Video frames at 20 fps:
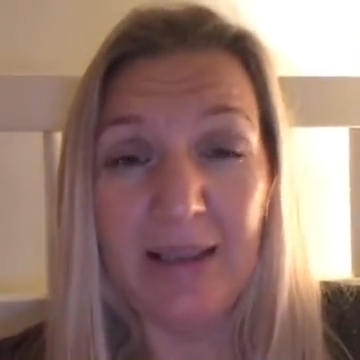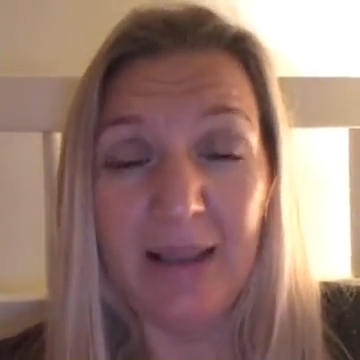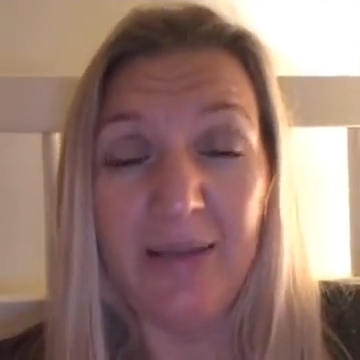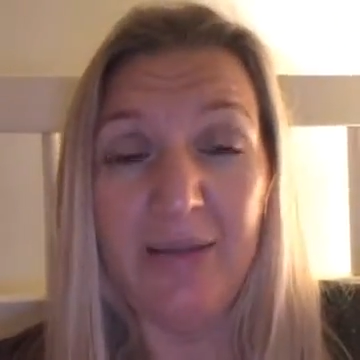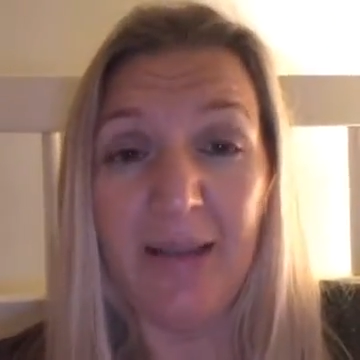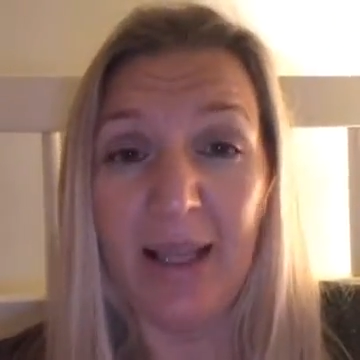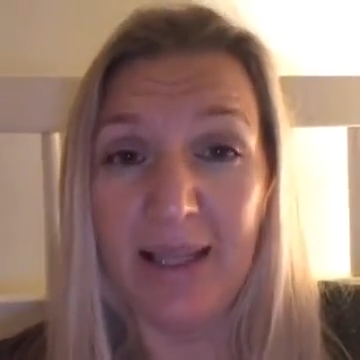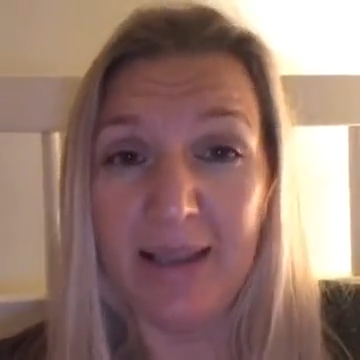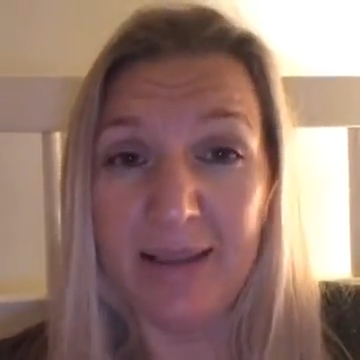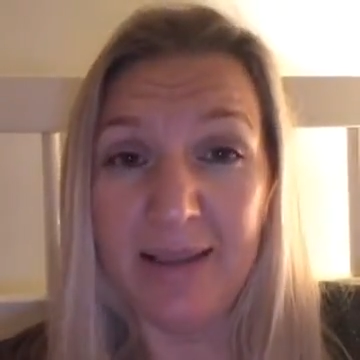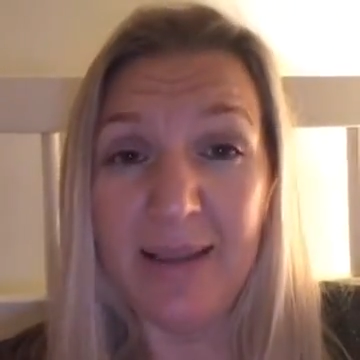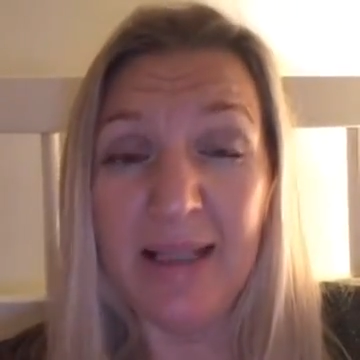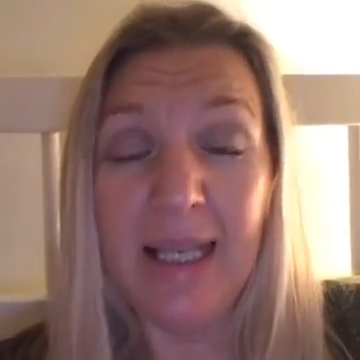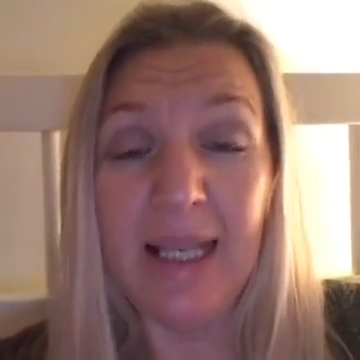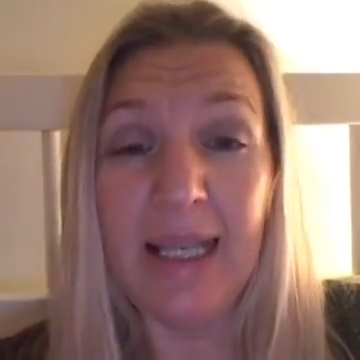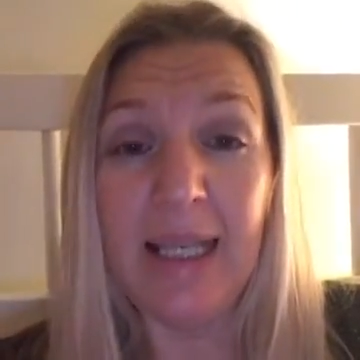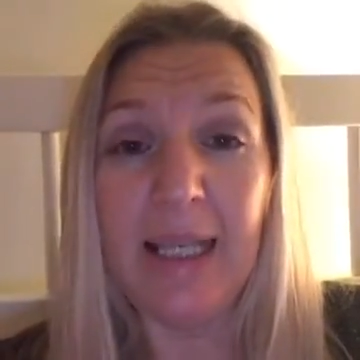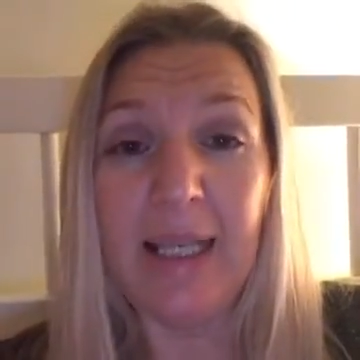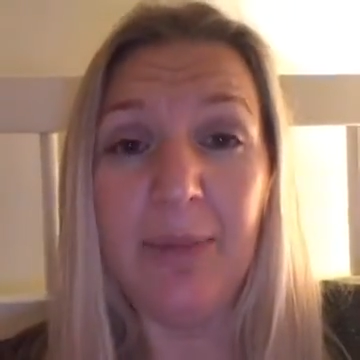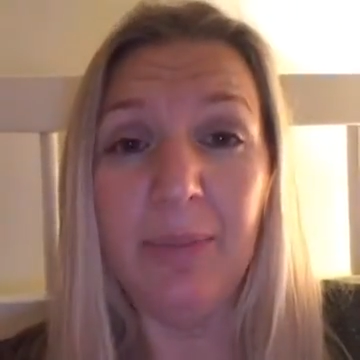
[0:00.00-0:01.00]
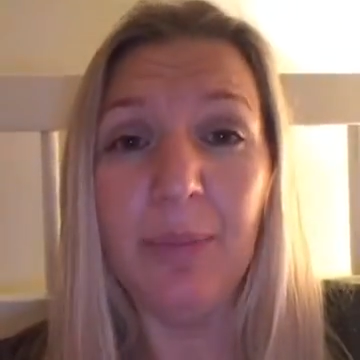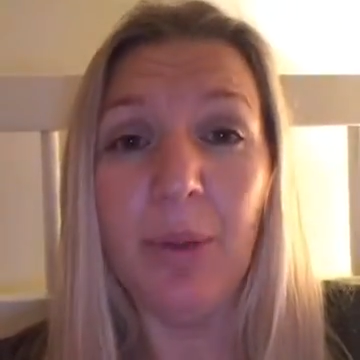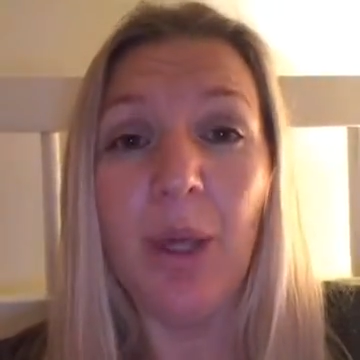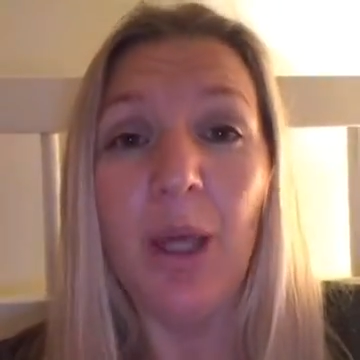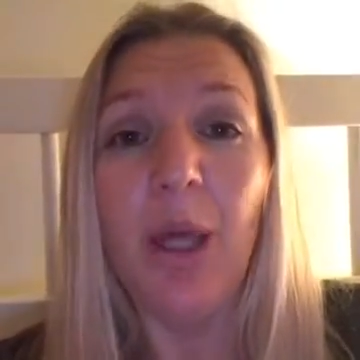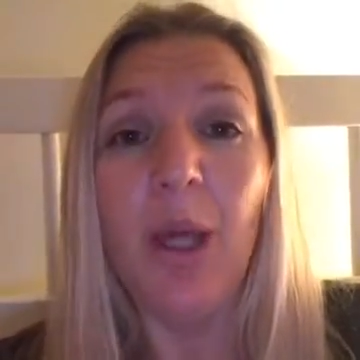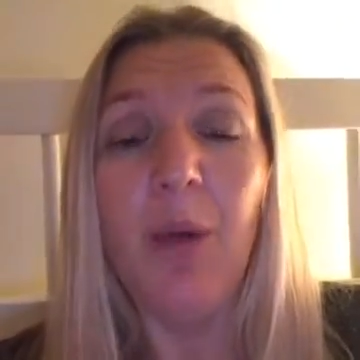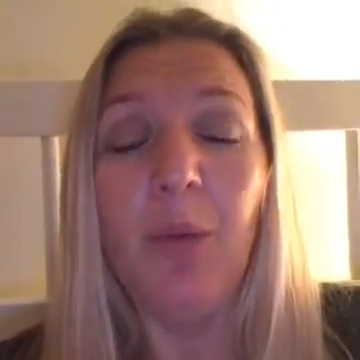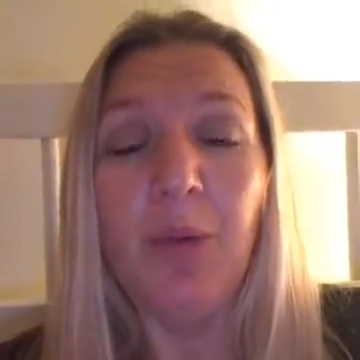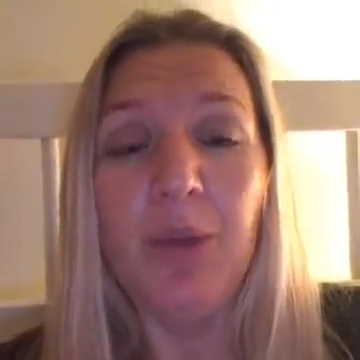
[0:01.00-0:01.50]
and that sleep,
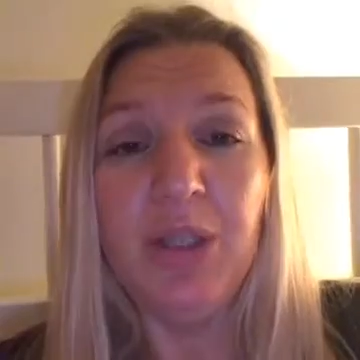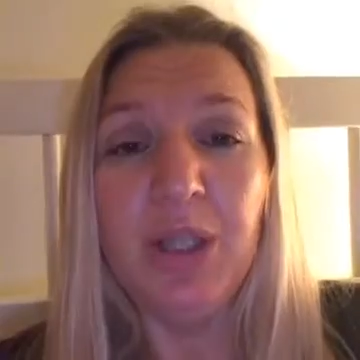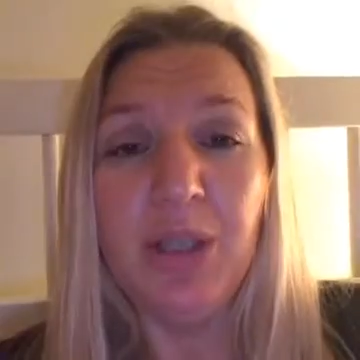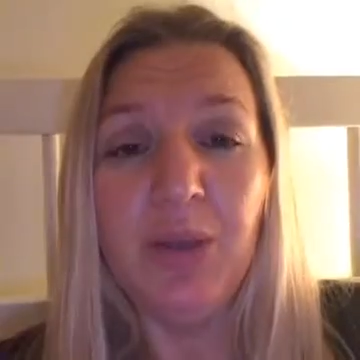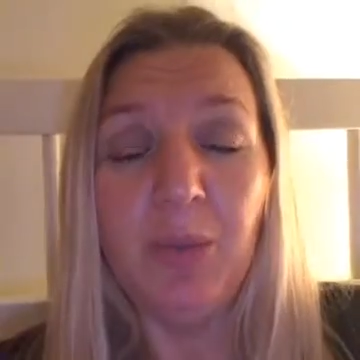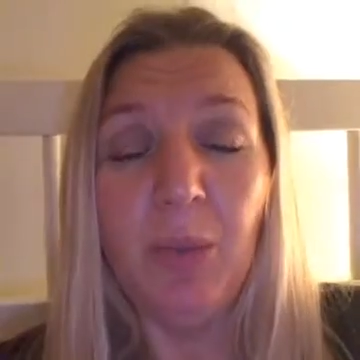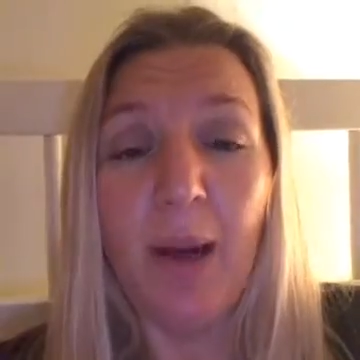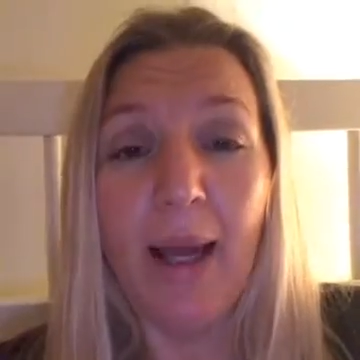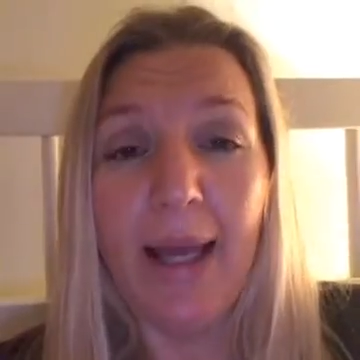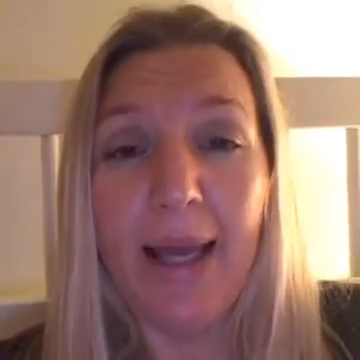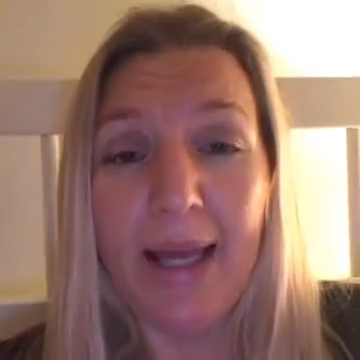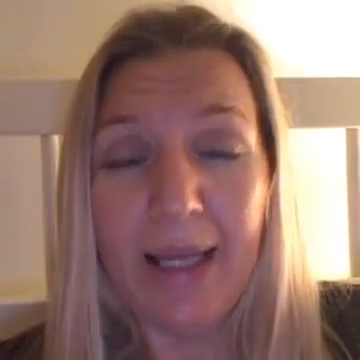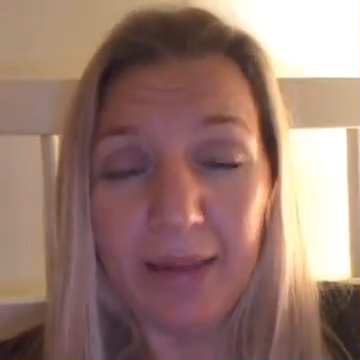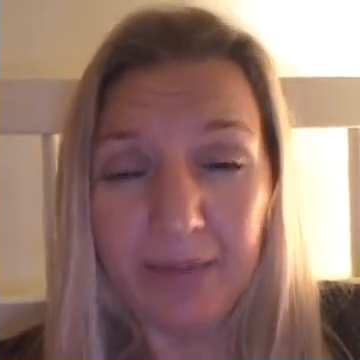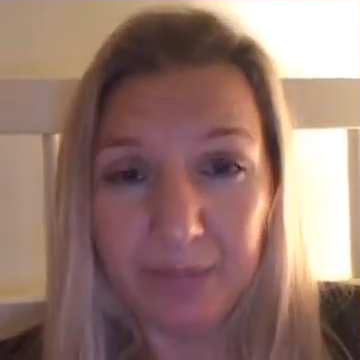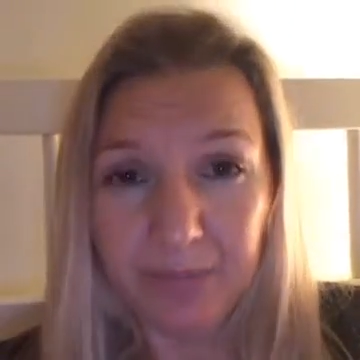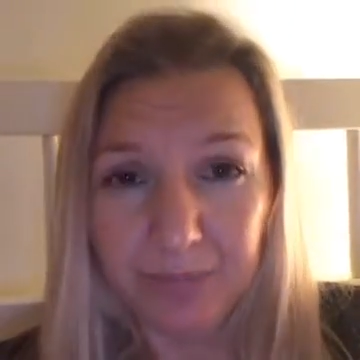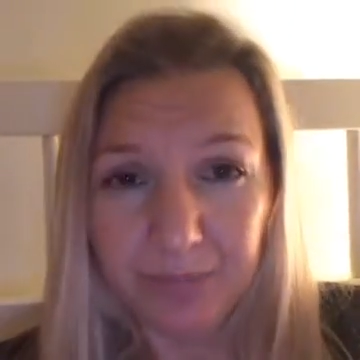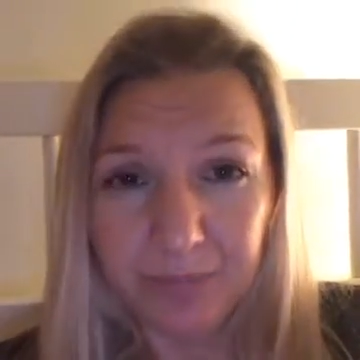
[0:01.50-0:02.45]
which is where